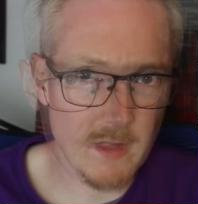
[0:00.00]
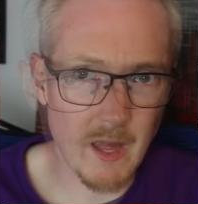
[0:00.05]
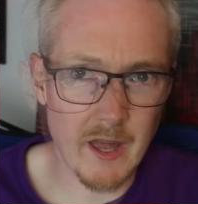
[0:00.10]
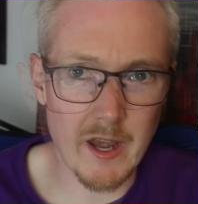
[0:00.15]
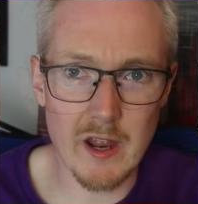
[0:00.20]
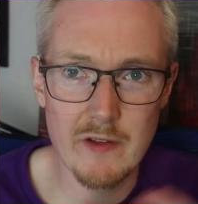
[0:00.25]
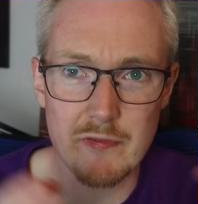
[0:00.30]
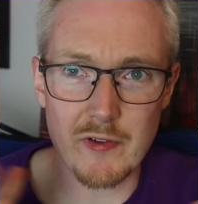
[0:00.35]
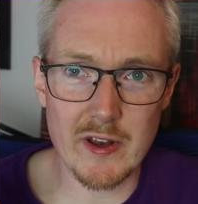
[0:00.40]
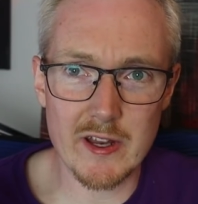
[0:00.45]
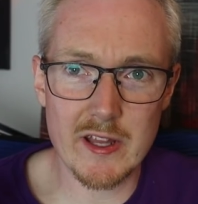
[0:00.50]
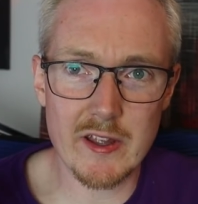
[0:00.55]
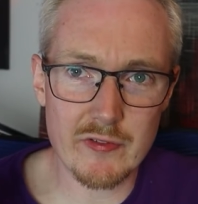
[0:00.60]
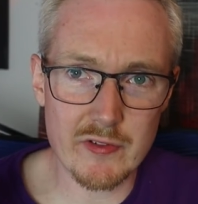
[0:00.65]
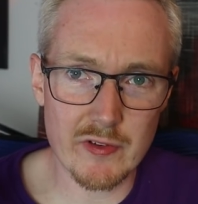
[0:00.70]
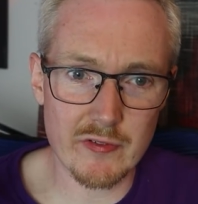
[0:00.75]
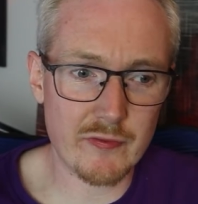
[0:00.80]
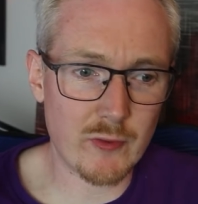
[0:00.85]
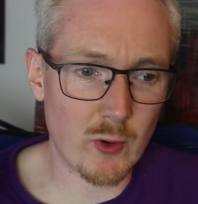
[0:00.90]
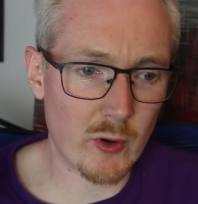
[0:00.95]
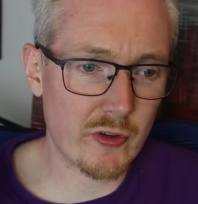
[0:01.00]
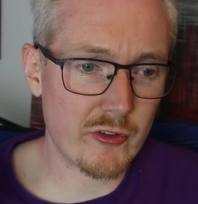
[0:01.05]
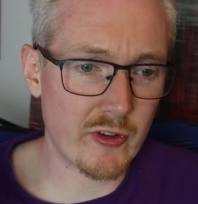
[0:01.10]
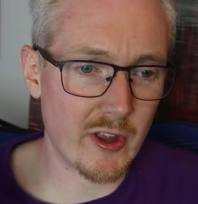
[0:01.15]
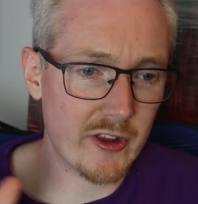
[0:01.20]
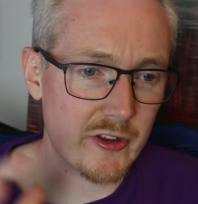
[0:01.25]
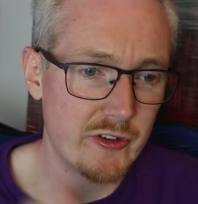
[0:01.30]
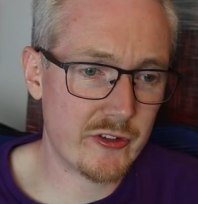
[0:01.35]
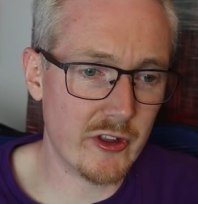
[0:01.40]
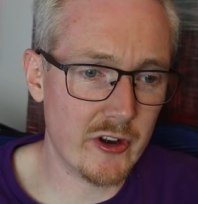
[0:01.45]
And I find Gift of
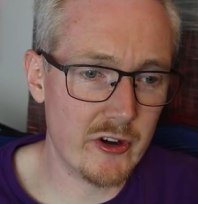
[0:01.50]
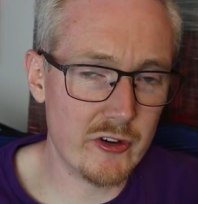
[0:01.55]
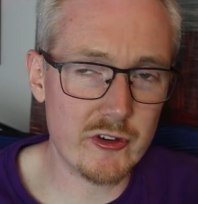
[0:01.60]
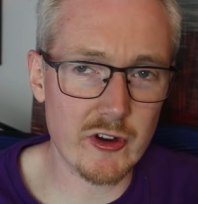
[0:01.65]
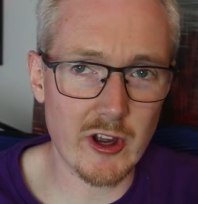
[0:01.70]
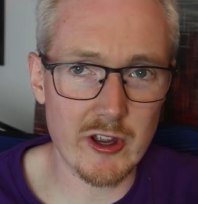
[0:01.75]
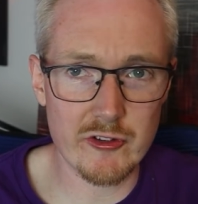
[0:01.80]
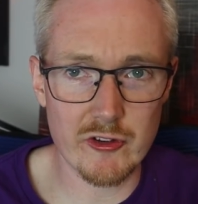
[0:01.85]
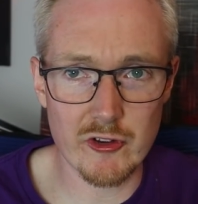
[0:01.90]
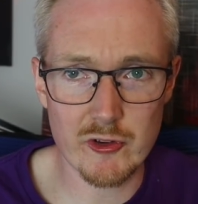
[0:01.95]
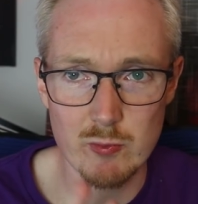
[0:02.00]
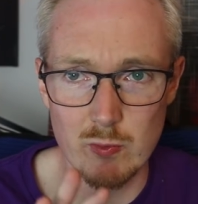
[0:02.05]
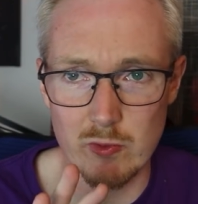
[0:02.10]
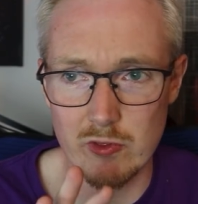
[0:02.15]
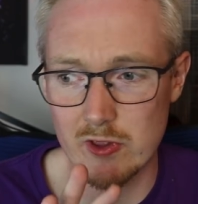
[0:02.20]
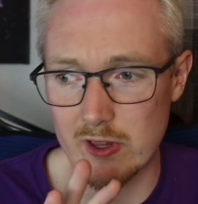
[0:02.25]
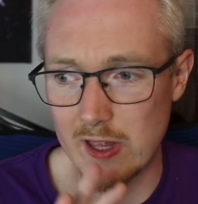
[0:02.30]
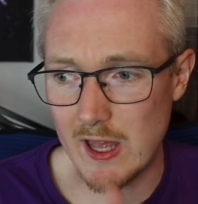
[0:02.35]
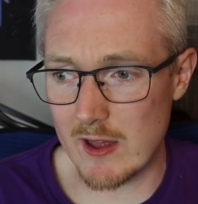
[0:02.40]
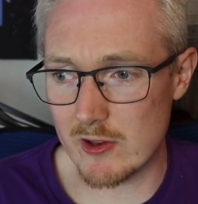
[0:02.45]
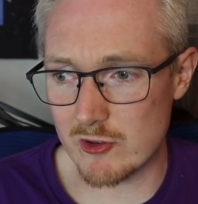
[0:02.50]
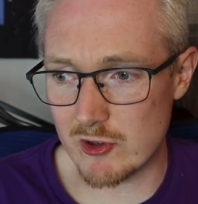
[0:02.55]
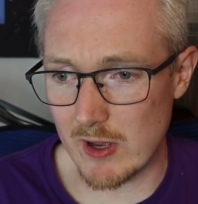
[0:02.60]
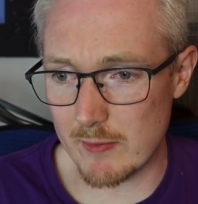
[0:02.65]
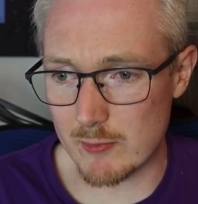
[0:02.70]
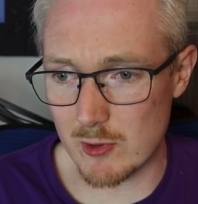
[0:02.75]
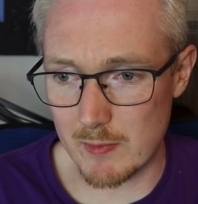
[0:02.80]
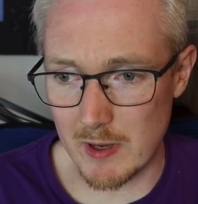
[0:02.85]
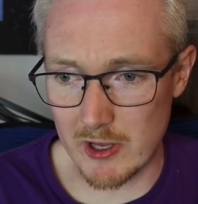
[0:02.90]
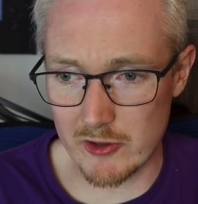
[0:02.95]
Foresight synergizes with the
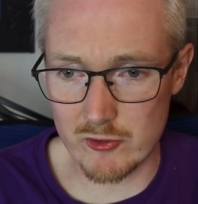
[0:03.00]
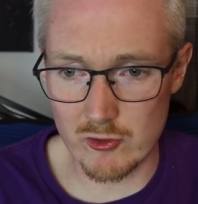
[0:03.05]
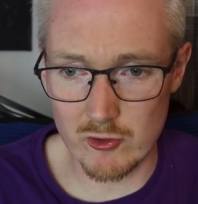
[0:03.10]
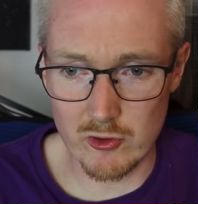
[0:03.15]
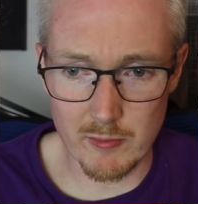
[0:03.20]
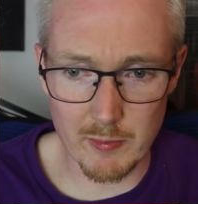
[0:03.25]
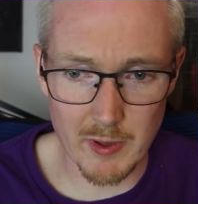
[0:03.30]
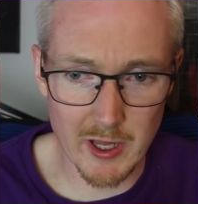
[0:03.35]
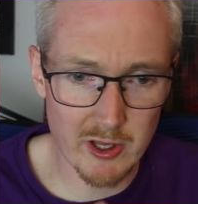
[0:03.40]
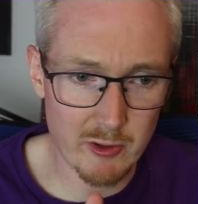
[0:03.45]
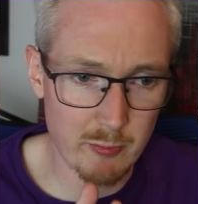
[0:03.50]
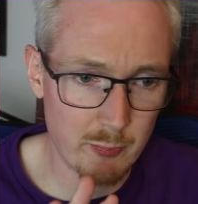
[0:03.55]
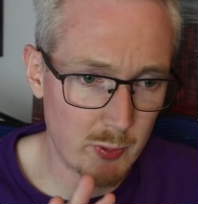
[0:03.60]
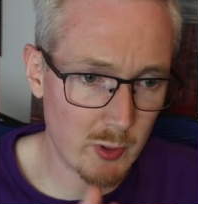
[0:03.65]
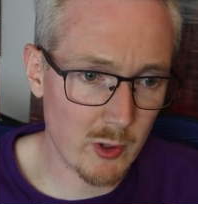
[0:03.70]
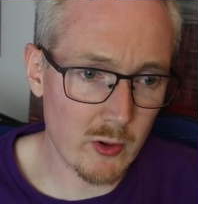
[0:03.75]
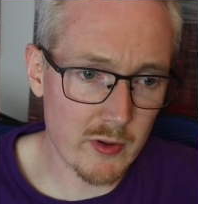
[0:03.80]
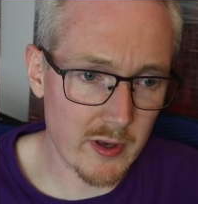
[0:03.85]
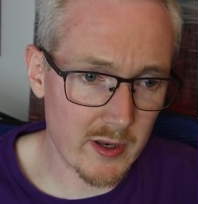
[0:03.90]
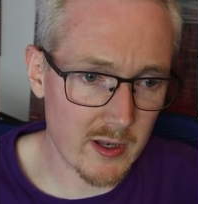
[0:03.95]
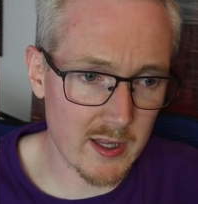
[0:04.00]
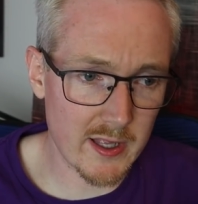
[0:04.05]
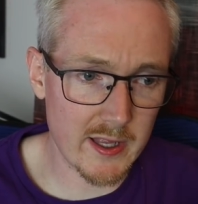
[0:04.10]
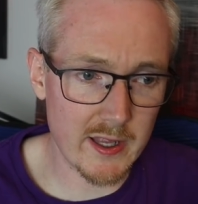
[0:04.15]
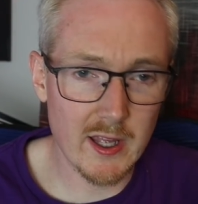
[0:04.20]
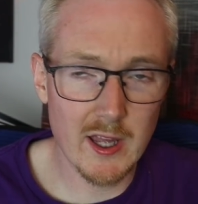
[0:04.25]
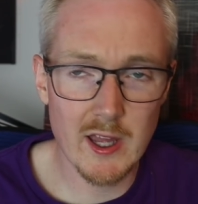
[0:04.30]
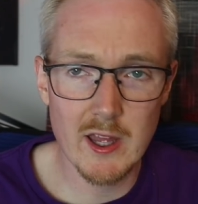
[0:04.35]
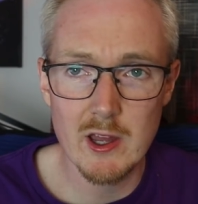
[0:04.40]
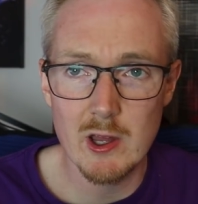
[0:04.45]
chapter master on the bike brilliantly.